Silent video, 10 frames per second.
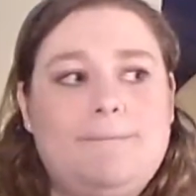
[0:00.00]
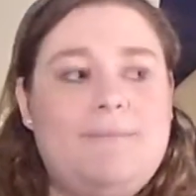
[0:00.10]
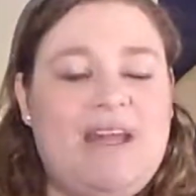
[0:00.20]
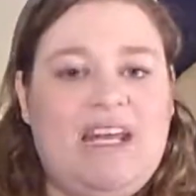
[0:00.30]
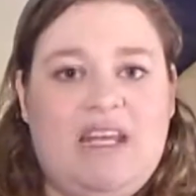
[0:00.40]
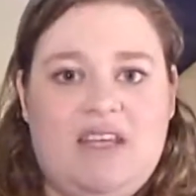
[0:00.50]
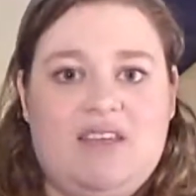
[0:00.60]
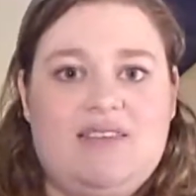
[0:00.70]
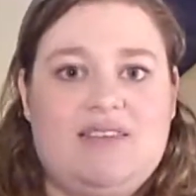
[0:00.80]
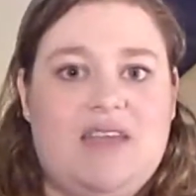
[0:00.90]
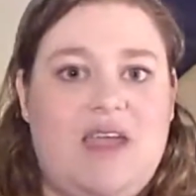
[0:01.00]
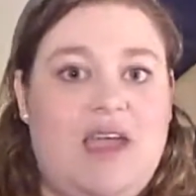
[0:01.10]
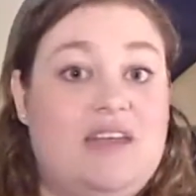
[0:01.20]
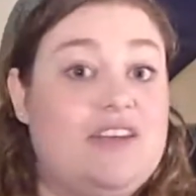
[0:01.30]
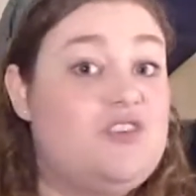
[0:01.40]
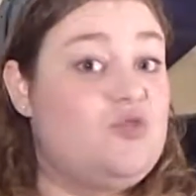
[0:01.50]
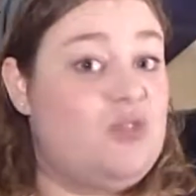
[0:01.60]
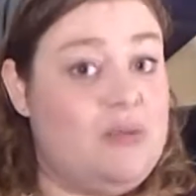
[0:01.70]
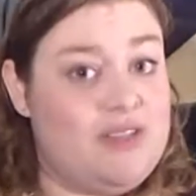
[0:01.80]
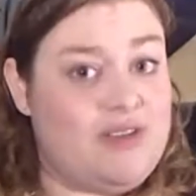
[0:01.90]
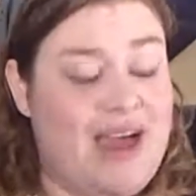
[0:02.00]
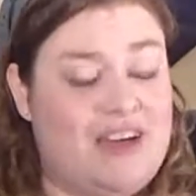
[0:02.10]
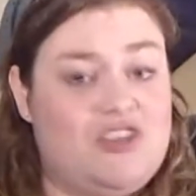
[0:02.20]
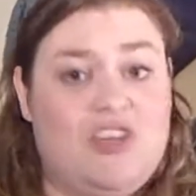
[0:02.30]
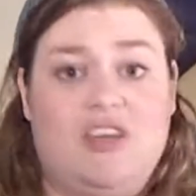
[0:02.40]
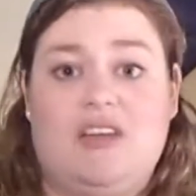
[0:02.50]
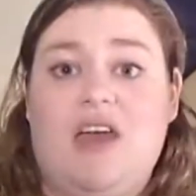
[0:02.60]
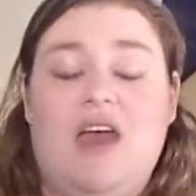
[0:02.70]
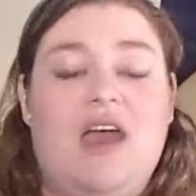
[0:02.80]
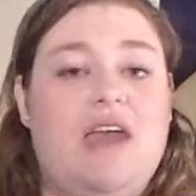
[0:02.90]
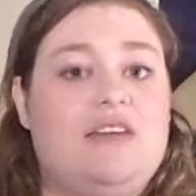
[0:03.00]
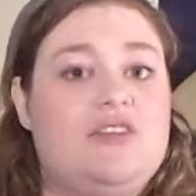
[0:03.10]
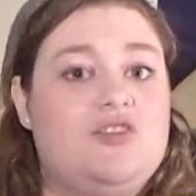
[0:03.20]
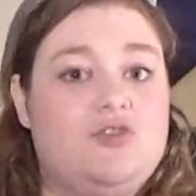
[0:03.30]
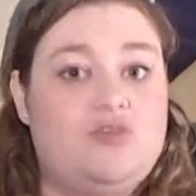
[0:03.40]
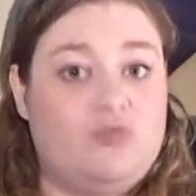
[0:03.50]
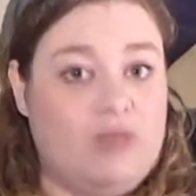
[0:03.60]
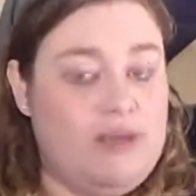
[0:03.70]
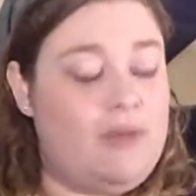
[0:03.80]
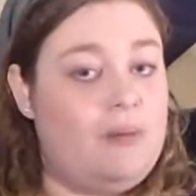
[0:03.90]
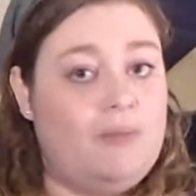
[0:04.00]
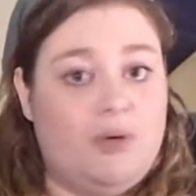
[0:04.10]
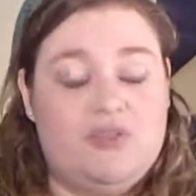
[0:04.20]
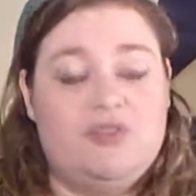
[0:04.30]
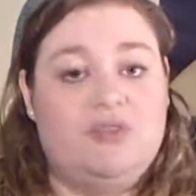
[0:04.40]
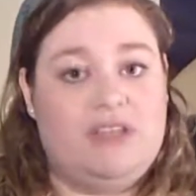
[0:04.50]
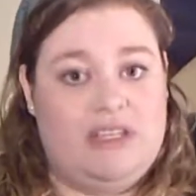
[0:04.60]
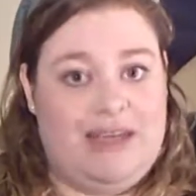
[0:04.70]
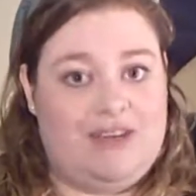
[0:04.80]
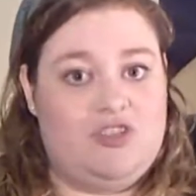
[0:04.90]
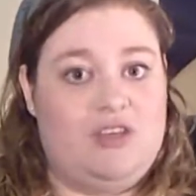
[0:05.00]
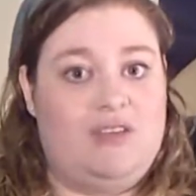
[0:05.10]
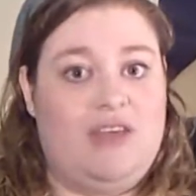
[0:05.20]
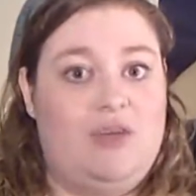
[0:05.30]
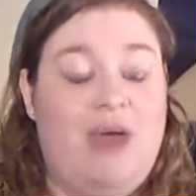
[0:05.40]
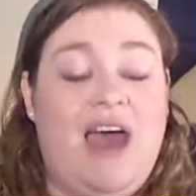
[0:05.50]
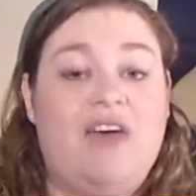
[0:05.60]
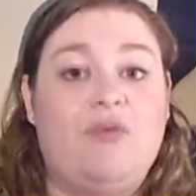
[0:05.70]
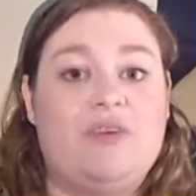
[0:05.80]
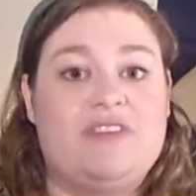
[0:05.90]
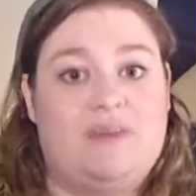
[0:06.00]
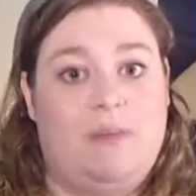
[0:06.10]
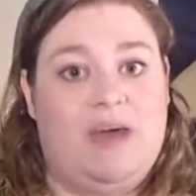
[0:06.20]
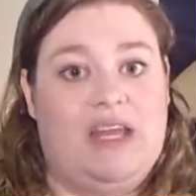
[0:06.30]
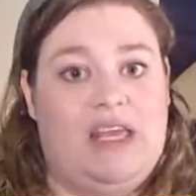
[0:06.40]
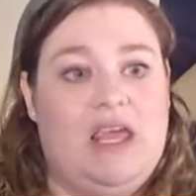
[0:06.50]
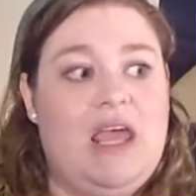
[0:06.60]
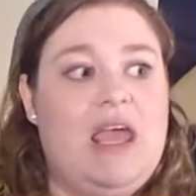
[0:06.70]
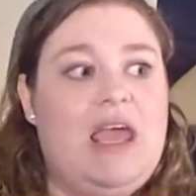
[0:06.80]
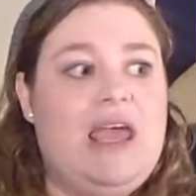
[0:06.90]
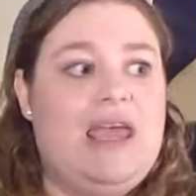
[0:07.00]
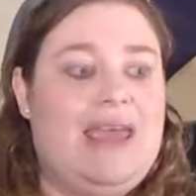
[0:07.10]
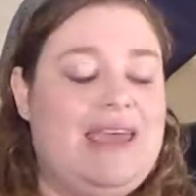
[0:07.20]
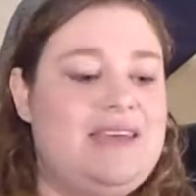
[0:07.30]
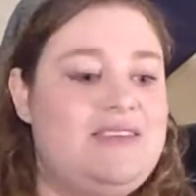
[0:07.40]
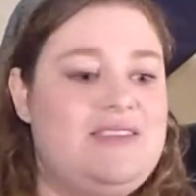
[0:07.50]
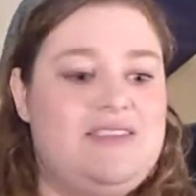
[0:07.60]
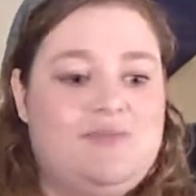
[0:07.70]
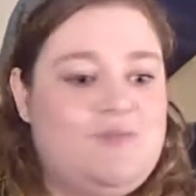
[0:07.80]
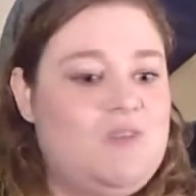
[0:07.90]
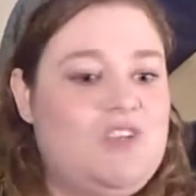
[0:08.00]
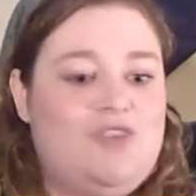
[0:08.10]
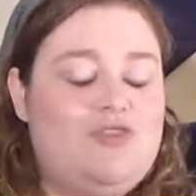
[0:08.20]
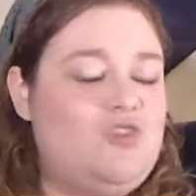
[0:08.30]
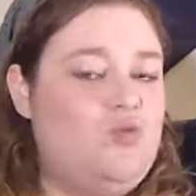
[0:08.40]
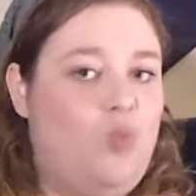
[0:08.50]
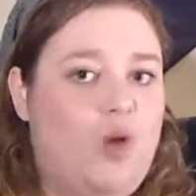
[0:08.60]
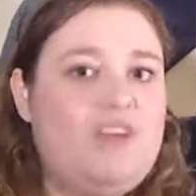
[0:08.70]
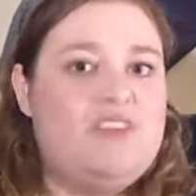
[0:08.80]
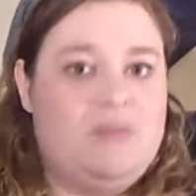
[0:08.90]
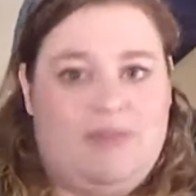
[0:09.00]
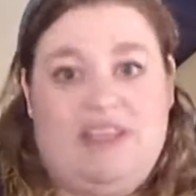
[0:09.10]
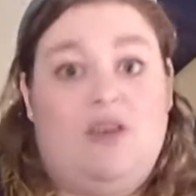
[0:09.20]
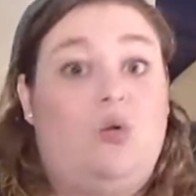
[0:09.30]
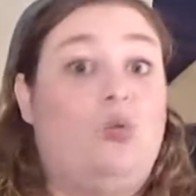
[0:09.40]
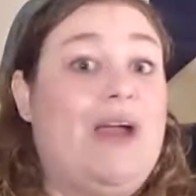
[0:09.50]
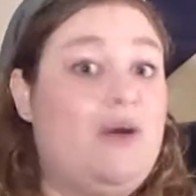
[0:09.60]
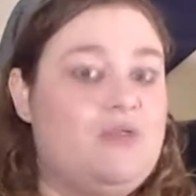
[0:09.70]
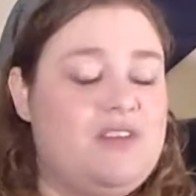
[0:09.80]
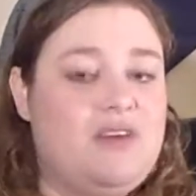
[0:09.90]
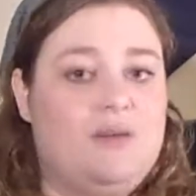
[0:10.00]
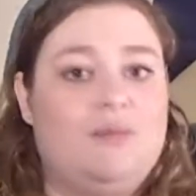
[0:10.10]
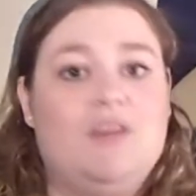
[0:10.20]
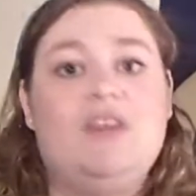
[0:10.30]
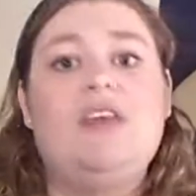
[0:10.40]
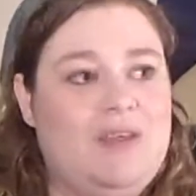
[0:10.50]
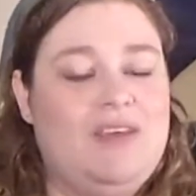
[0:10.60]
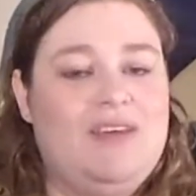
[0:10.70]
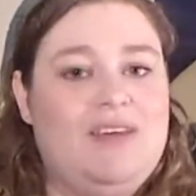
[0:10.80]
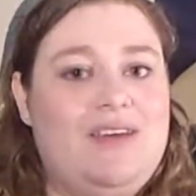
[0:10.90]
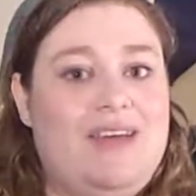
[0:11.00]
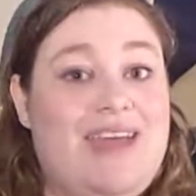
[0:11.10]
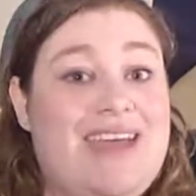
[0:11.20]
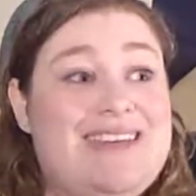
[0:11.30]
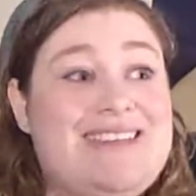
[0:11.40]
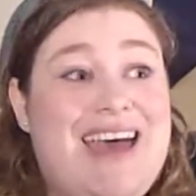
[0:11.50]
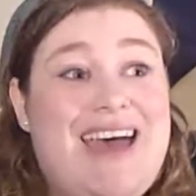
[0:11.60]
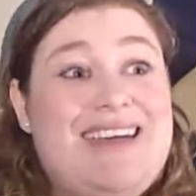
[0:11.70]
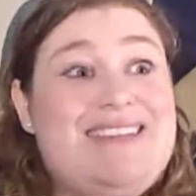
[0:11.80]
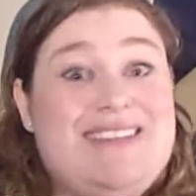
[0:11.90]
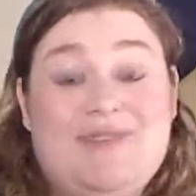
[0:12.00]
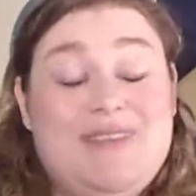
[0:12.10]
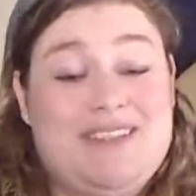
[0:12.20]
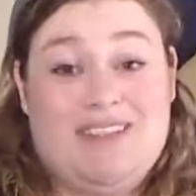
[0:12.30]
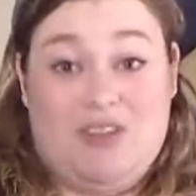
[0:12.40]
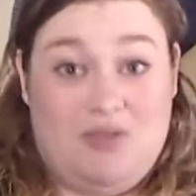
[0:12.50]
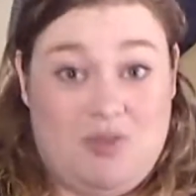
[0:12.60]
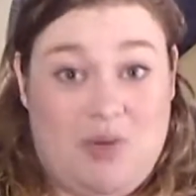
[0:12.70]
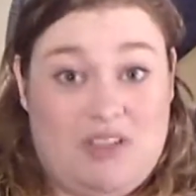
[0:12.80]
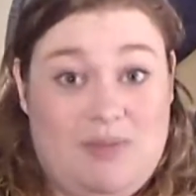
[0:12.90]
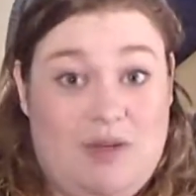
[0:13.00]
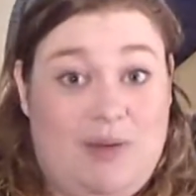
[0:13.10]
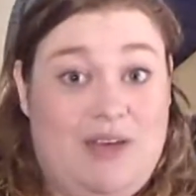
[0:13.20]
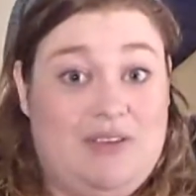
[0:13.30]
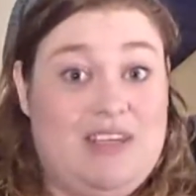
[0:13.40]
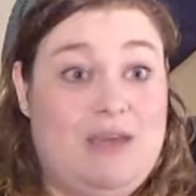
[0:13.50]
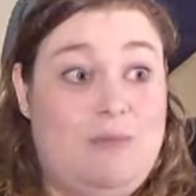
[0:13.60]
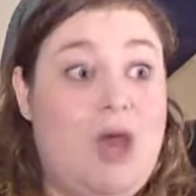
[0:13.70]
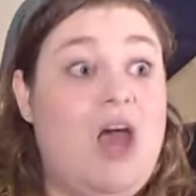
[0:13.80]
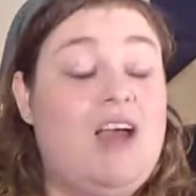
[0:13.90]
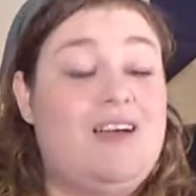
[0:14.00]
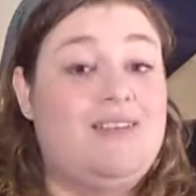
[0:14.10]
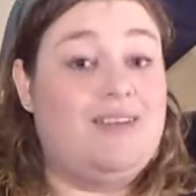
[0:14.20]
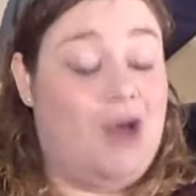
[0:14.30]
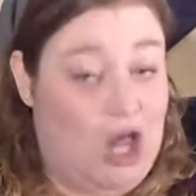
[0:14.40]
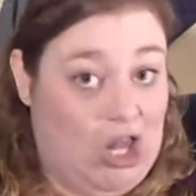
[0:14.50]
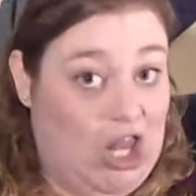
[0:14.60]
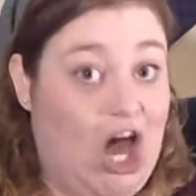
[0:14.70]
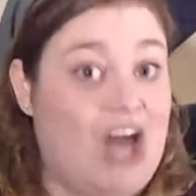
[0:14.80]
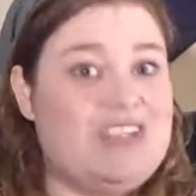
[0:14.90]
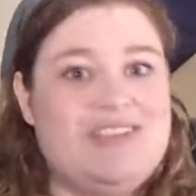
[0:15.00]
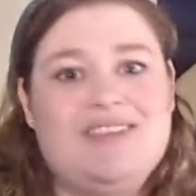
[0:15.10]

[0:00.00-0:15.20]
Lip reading: but it is an extreme attraction, an extreme emotional connection that you have with somebody, and you just want to be around them. And I still continue to want to be around him a lot